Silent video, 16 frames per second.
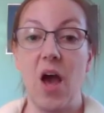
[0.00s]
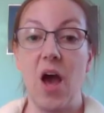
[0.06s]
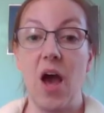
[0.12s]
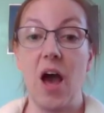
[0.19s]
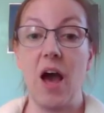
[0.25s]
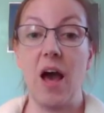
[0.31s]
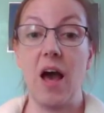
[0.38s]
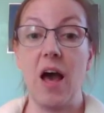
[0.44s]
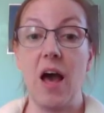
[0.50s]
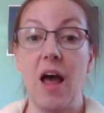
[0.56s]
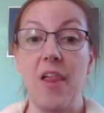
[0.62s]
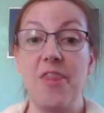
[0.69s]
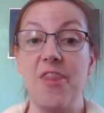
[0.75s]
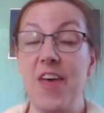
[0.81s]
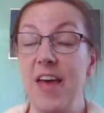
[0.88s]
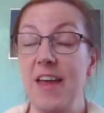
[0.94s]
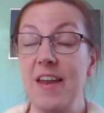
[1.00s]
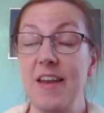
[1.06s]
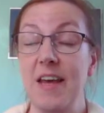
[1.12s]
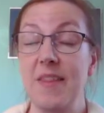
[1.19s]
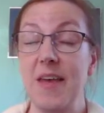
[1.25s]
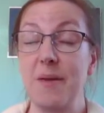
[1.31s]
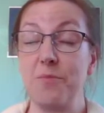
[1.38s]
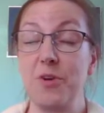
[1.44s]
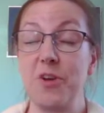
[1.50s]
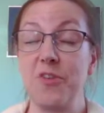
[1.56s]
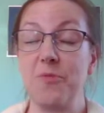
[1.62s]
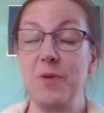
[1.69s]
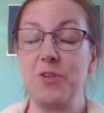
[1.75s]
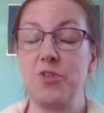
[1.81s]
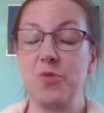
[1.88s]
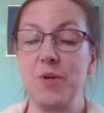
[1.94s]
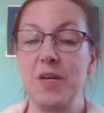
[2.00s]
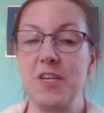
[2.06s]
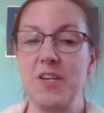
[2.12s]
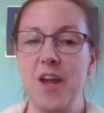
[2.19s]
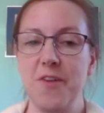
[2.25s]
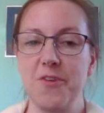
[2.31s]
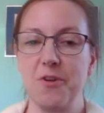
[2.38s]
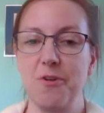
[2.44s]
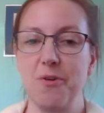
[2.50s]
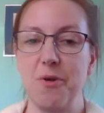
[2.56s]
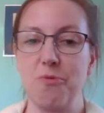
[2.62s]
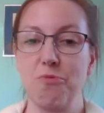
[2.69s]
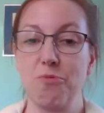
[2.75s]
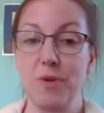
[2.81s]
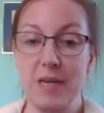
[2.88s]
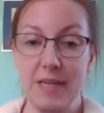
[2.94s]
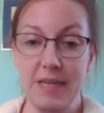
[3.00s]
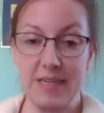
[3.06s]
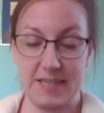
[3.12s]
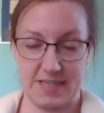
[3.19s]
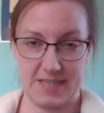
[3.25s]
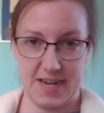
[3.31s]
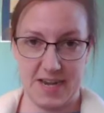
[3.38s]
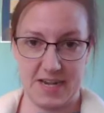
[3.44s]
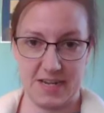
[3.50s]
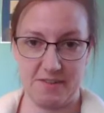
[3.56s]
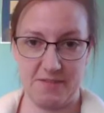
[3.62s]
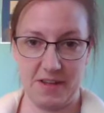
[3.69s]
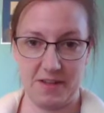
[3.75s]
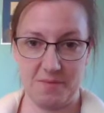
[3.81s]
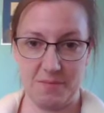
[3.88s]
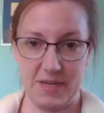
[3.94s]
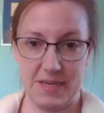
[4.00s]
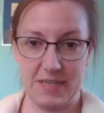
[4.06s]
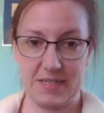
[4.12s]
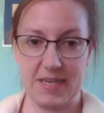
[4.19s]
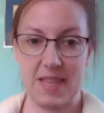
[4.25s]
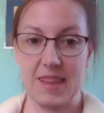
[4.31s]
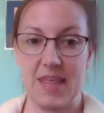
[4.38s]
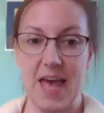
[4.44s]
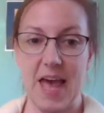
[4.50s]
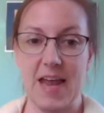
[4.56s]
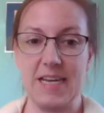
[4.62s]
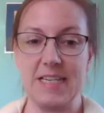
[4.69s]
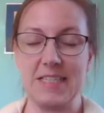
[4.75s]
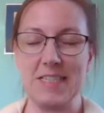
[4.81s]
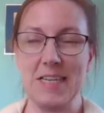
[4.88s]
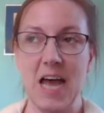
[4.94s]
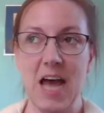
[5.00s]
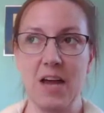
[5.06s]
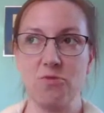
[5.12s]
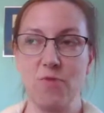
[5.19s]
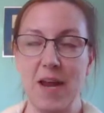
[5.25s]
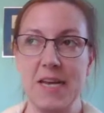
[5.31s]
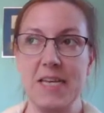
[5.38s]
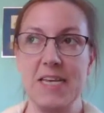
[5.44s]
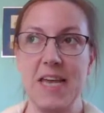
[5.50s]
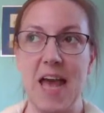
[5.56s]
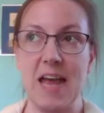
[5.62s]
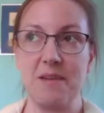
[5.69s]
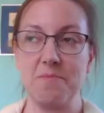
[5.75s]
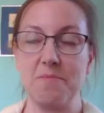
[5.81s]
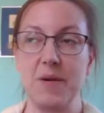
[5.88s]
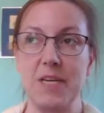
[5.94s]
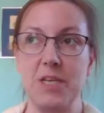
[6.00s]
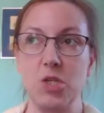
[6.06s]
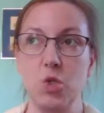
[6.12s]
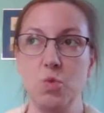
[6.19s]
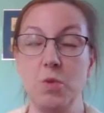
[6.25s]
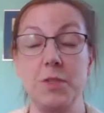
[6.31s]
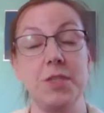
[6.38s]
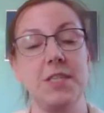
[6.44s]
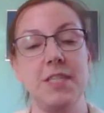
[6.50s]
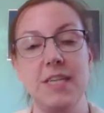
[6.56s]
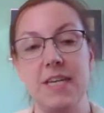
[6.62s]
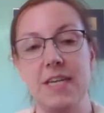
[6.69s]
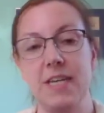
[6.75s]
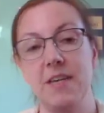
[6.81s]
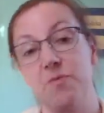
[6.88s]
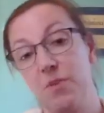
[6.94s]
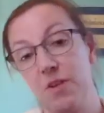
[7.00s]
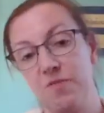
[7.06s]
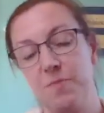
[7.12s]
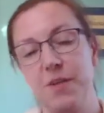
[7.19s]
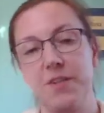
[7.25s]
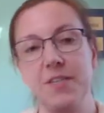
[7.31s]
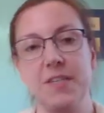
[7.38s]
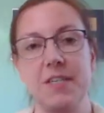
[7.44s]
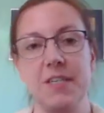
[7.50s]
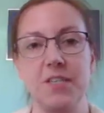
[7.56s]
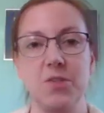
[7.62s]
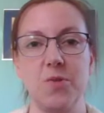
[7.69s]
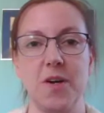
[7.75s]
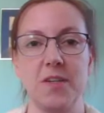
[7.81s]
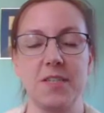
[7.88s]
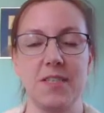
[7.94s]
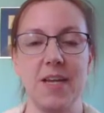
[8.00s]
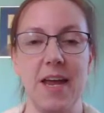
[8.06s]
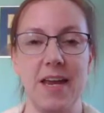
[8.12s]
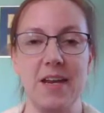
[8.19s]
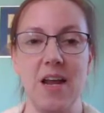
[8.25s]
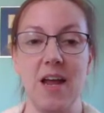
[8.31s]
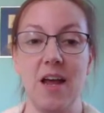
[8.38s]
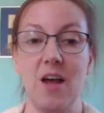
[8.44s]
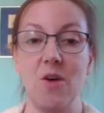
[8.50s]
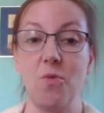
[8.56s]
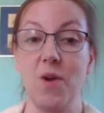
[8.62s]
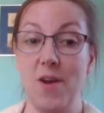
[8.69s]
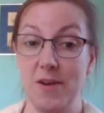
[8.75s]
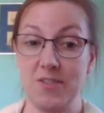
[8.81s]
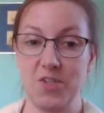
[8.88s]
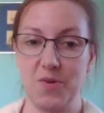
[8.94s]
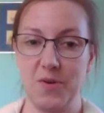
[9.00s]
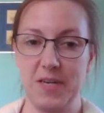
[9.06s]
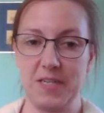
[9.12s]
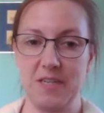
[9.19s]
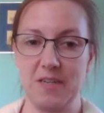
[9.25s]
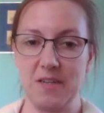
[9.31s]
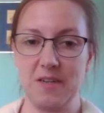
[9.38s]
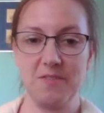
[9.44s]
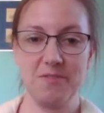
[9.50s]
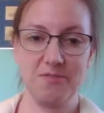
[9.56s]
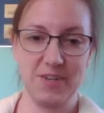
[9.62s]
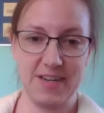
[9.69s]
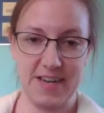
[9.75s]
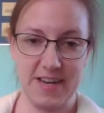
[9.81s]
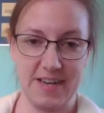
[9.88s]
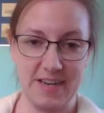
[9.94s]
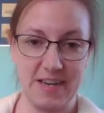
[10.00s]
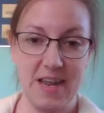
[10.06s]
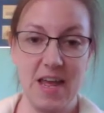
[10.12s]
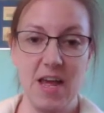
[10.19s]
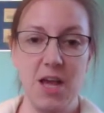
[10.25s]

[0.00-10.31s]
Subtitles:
Then that brings me to another really exciting development that is not ready yet, but you will see we've built it into our site where it's going to fit in.